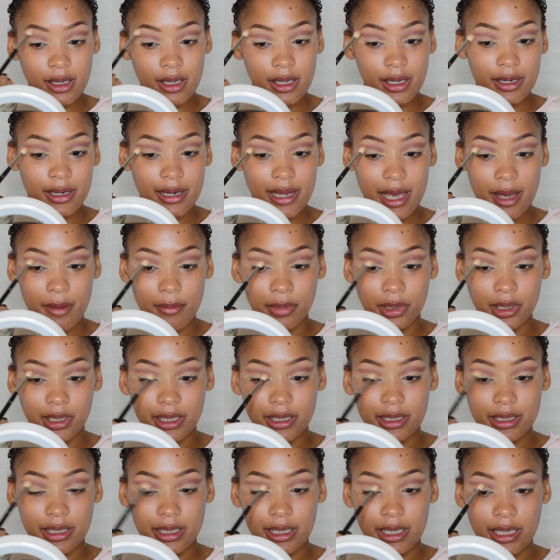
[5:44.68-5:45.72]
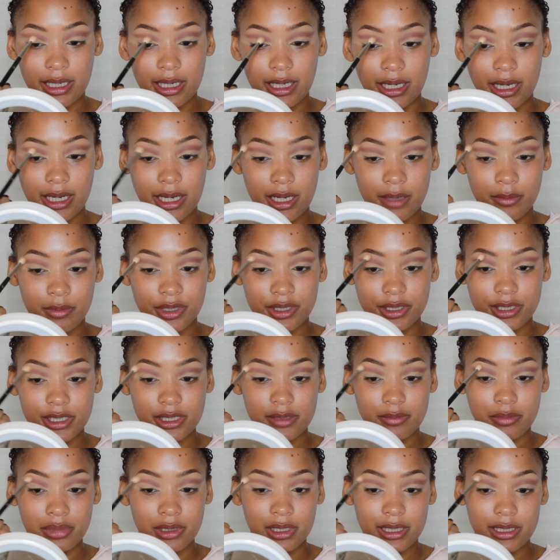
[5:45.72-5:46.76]
Not blending it in, but
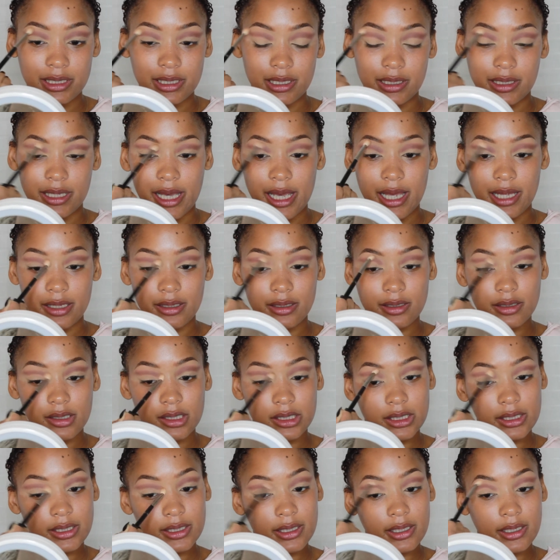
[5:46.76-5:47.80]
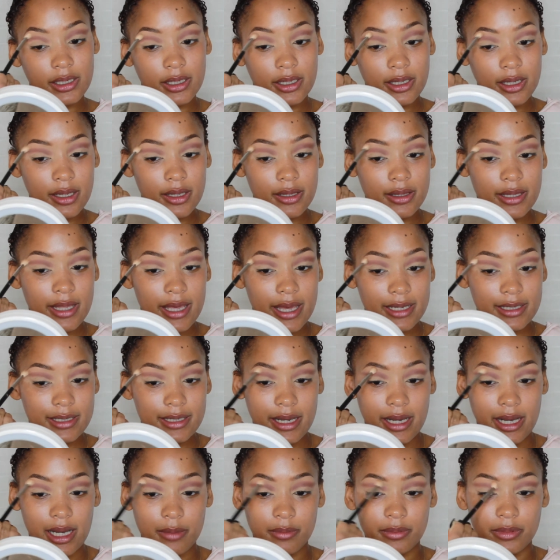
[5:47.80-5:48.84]
just blending that
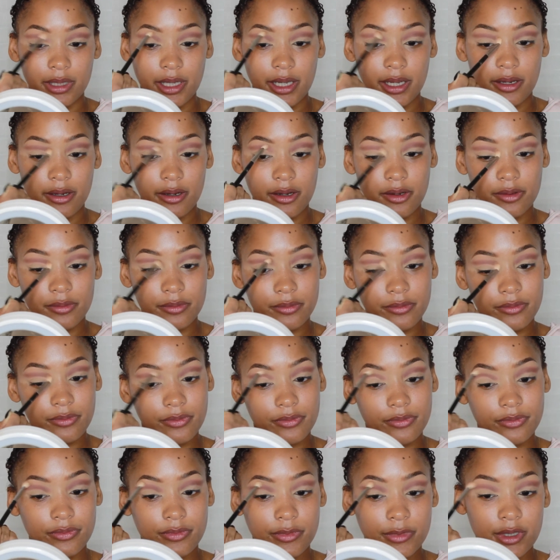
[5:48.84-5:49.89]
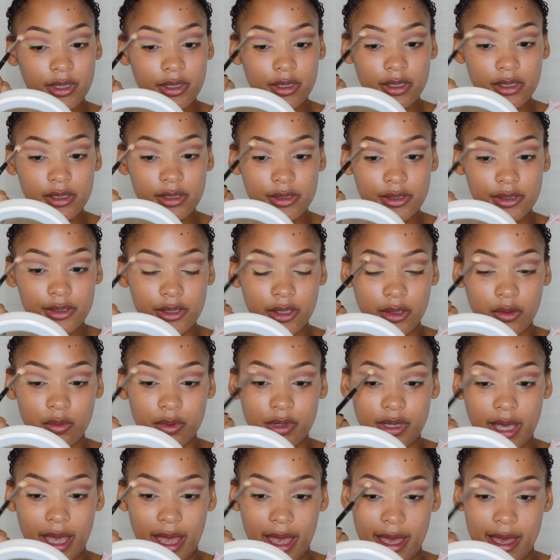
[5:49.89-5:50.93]
top layer so
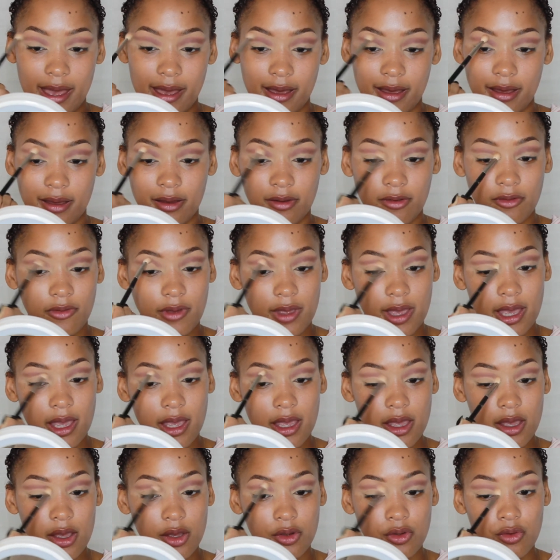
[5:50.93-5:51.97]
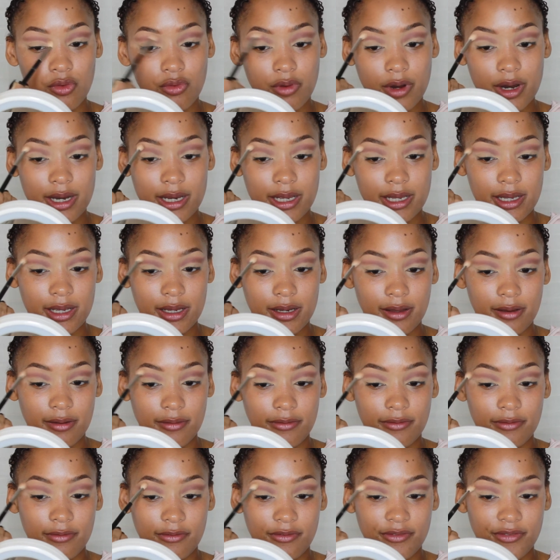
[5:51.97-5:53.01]
we have a gradient
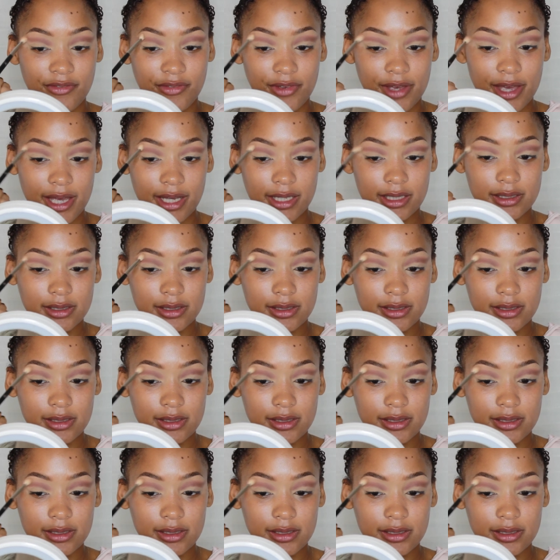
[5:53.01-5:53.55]
effect.